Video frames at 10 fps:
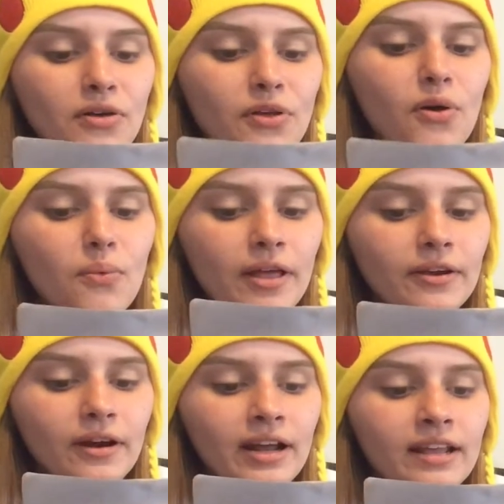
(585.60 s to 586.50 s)
all
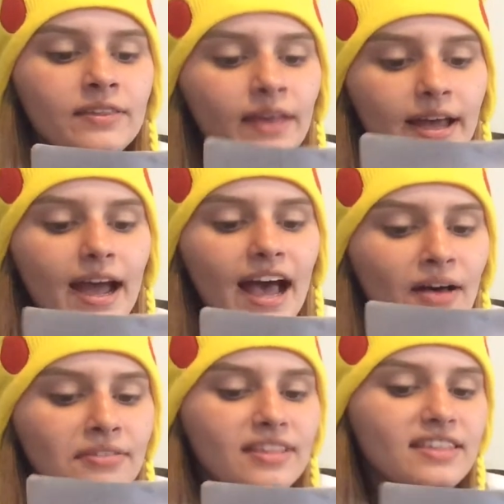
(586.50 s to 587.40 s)
weather, and it's like a
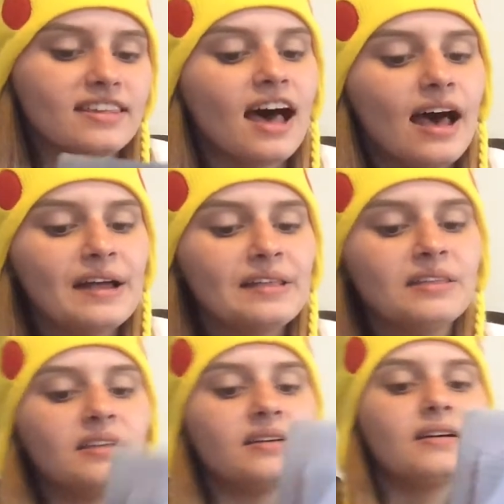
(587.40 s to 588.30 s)
house inside.
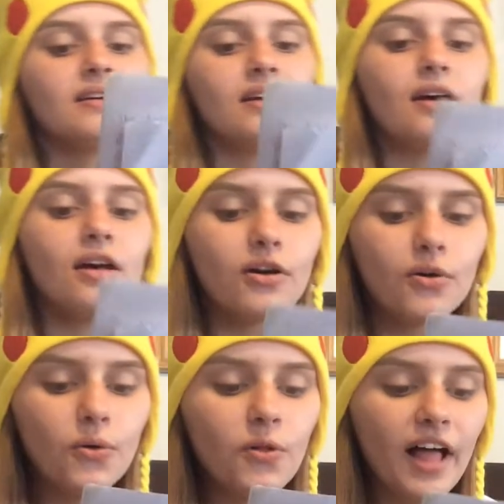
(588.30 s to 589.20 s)

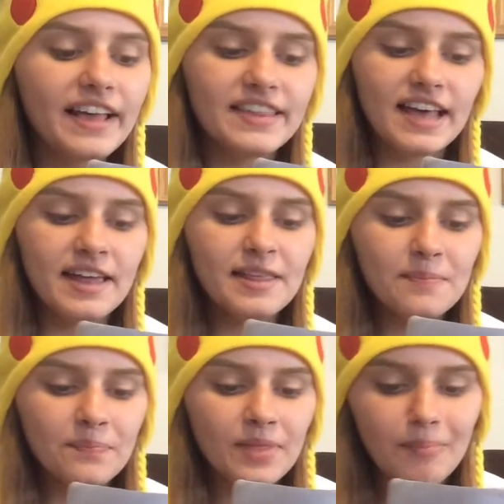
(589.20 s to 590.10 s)
Cool, I said.
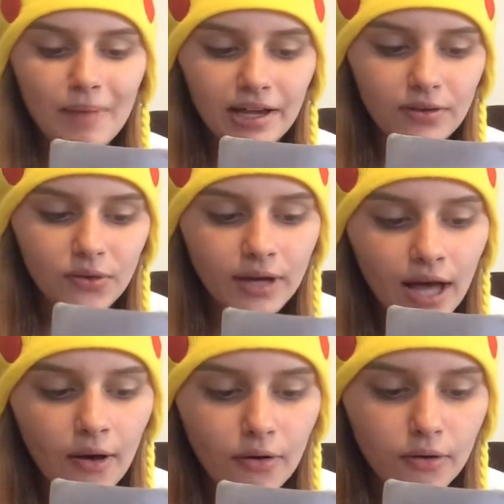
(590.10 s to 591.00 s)
Mikey took
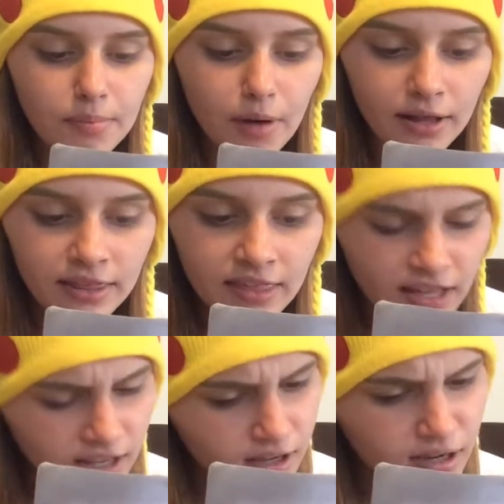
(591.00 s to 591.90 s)
out a
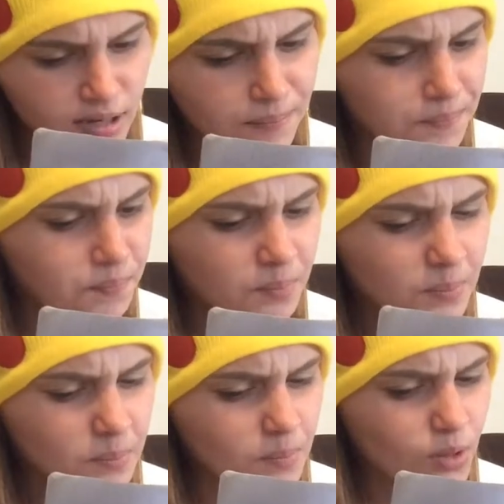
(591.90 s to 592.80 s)
robotic
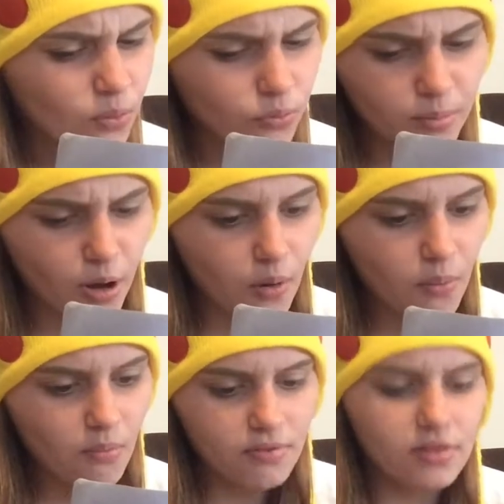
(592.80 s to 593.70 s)

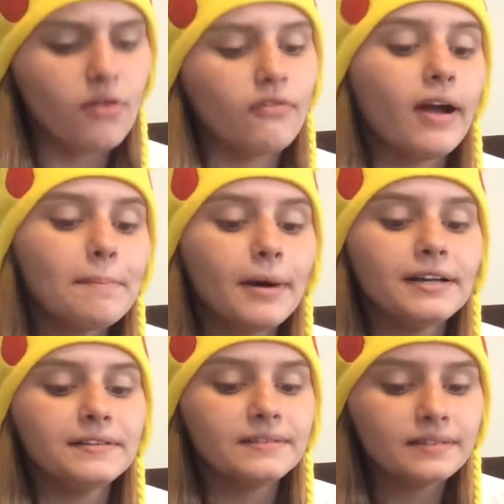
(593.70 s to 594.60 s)
remote with a red
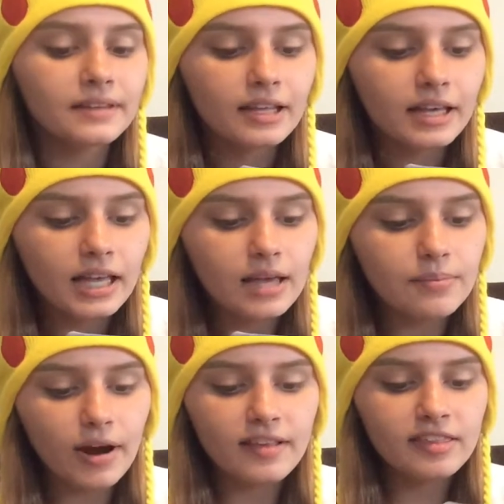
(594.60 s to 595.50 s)
button. He
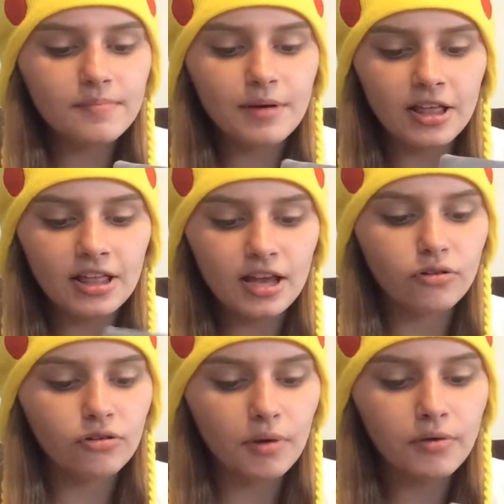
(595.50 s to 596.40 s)
pressed the button,
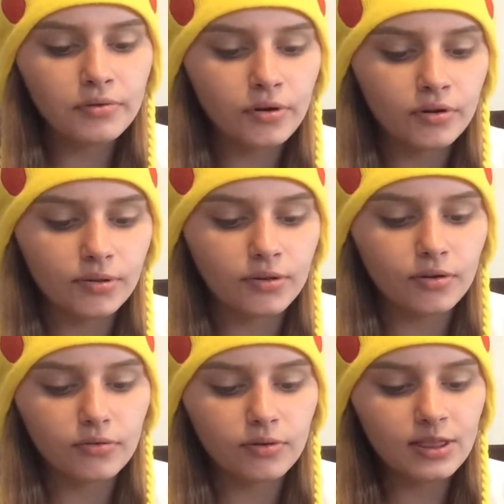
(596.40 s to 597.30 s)
and the remote turned into
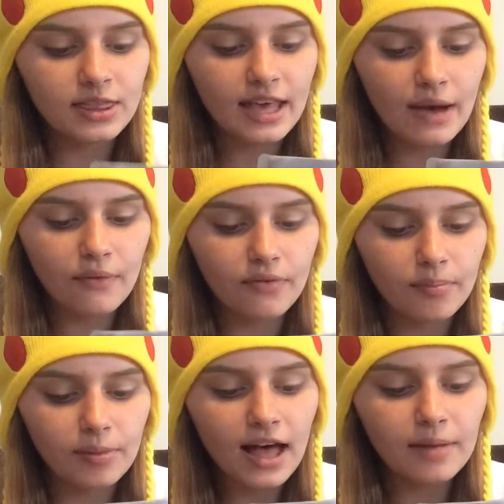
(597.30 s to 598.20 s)
a green tent with
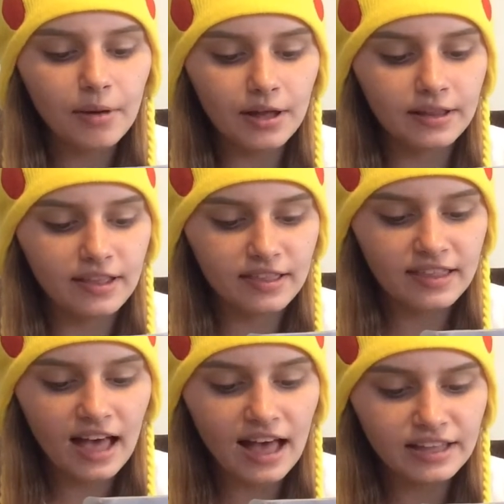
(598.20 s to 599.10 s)
a black button
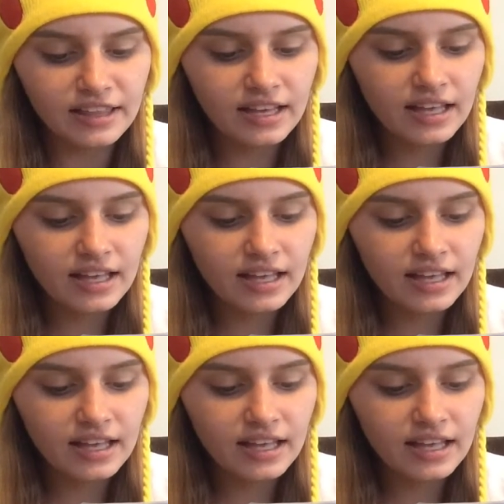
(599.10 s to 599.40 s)
inside.